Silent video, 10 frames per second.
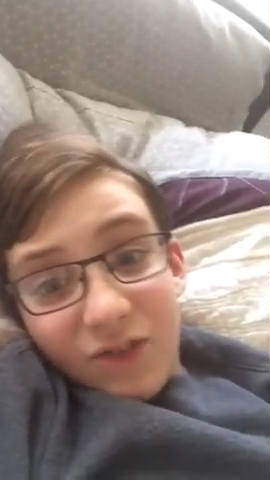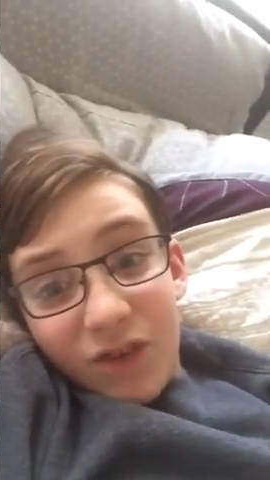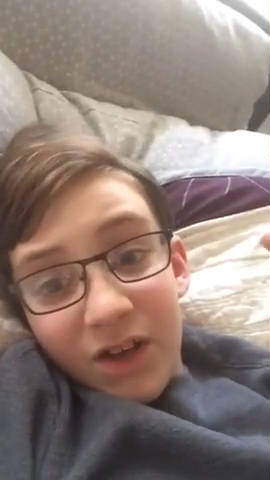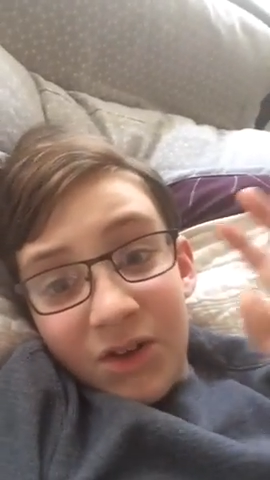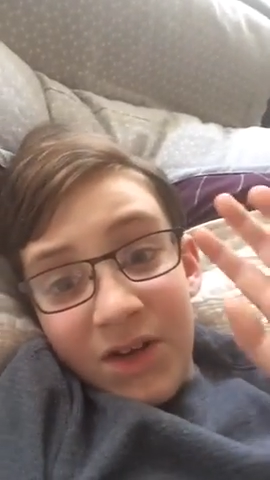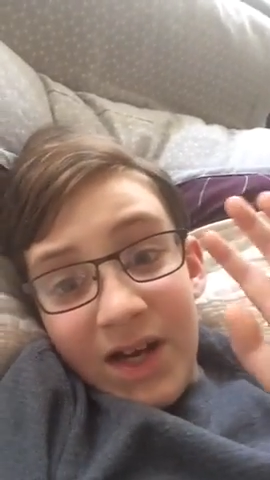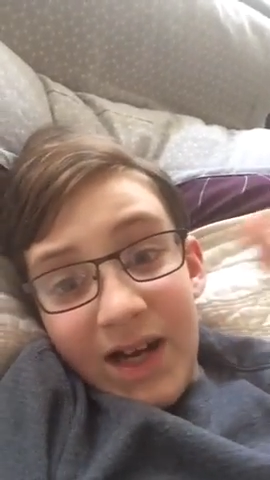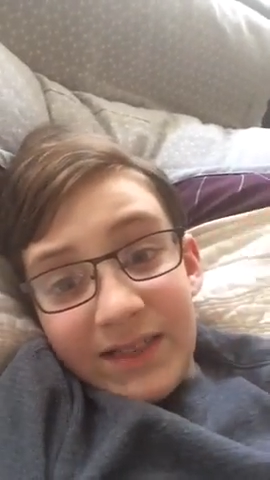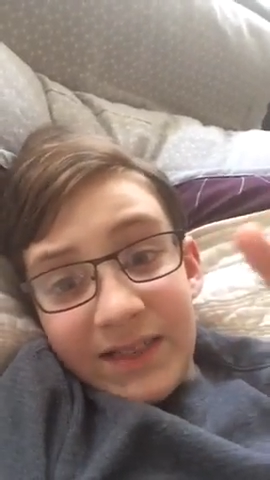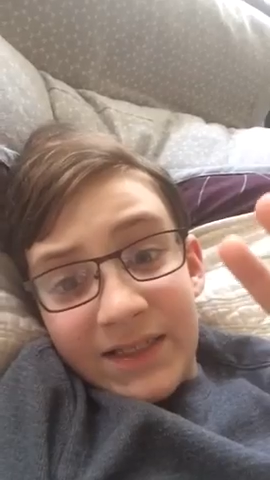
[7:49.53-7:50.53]
because I could
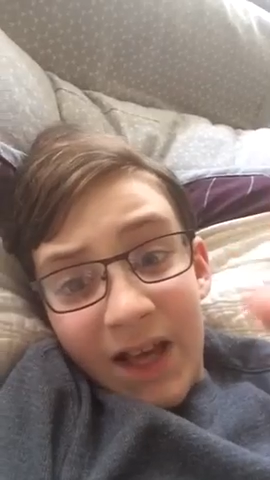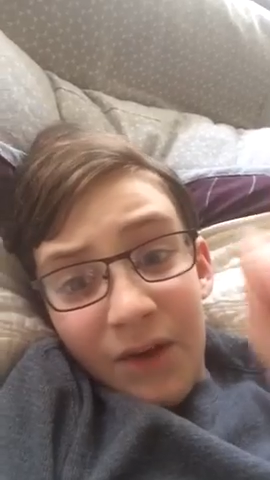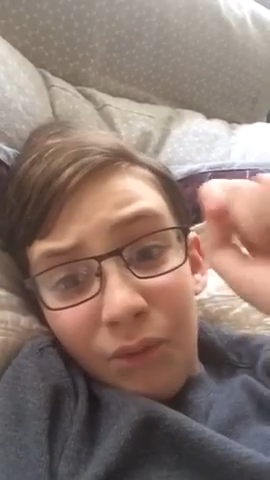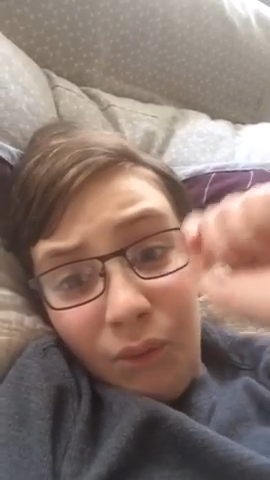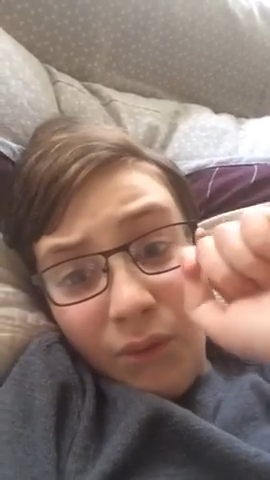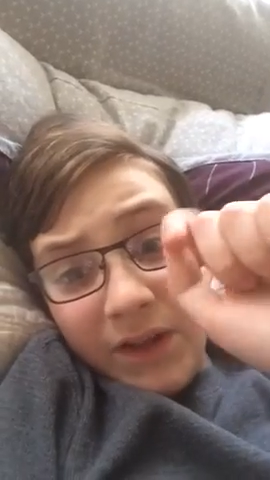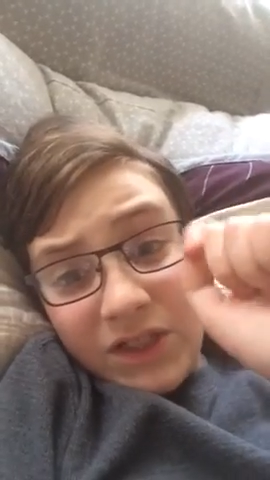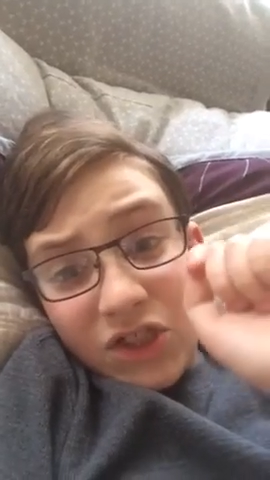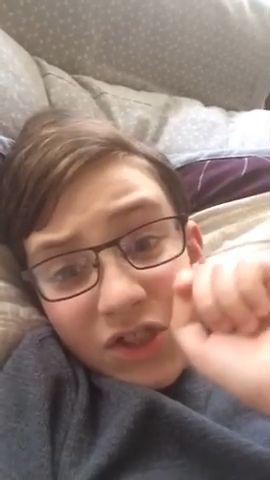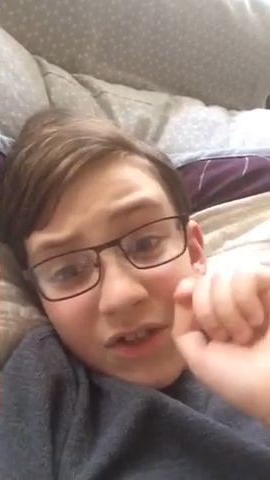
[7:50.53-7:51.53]
not decide
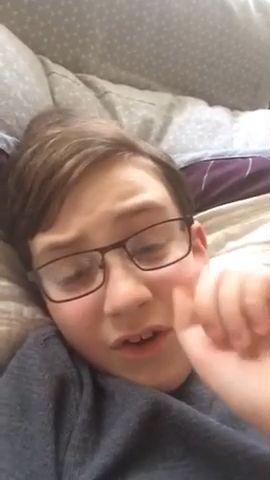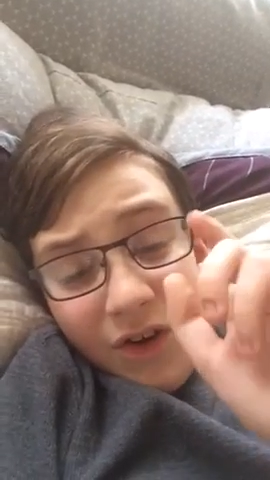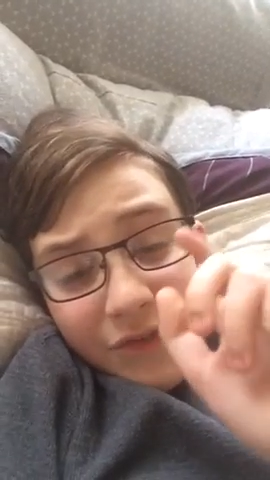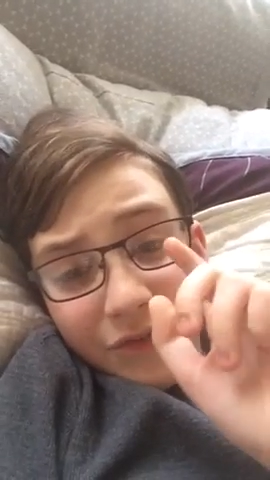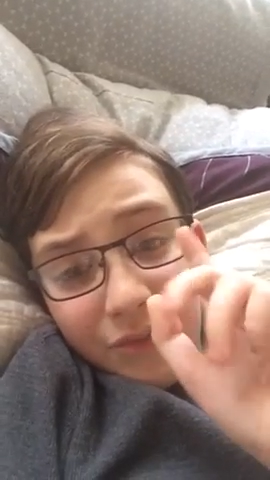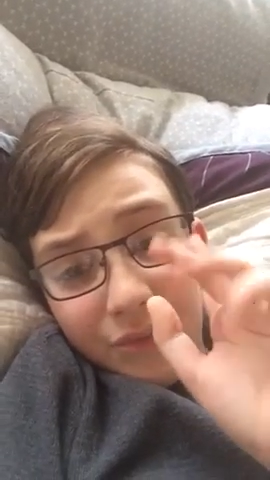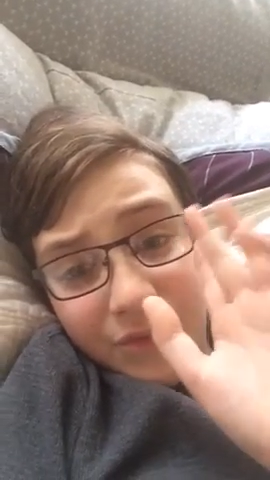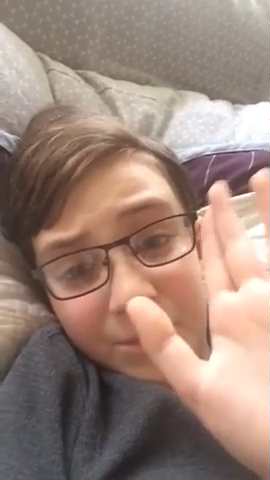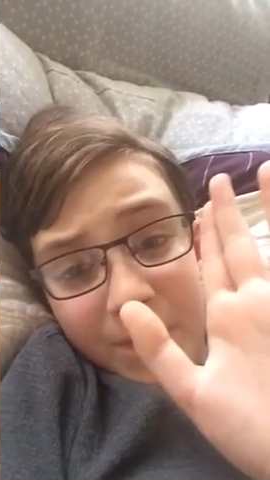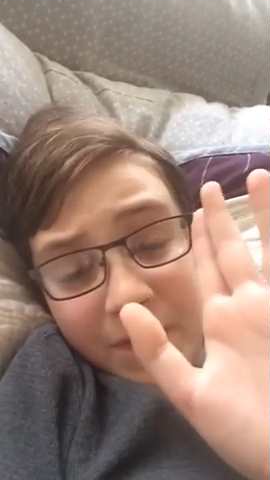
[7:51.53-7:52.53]
which console
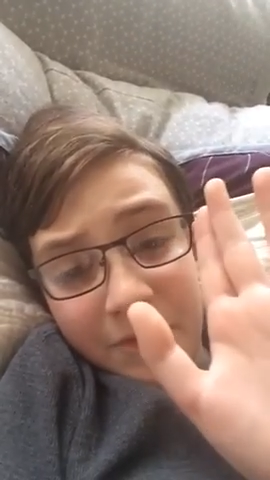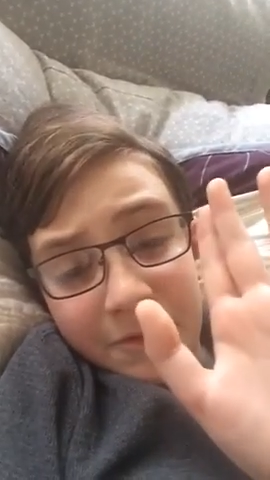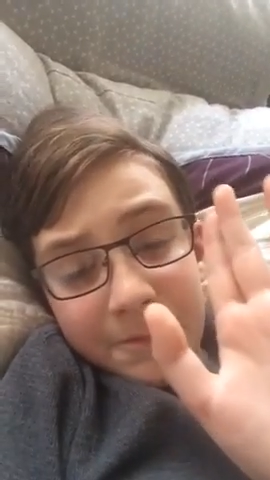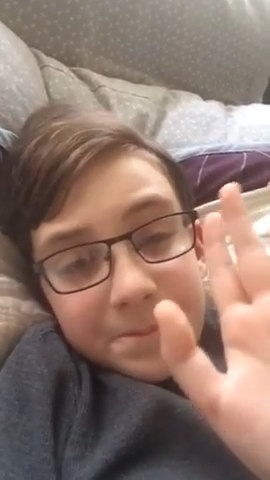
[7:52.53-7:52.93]
was better.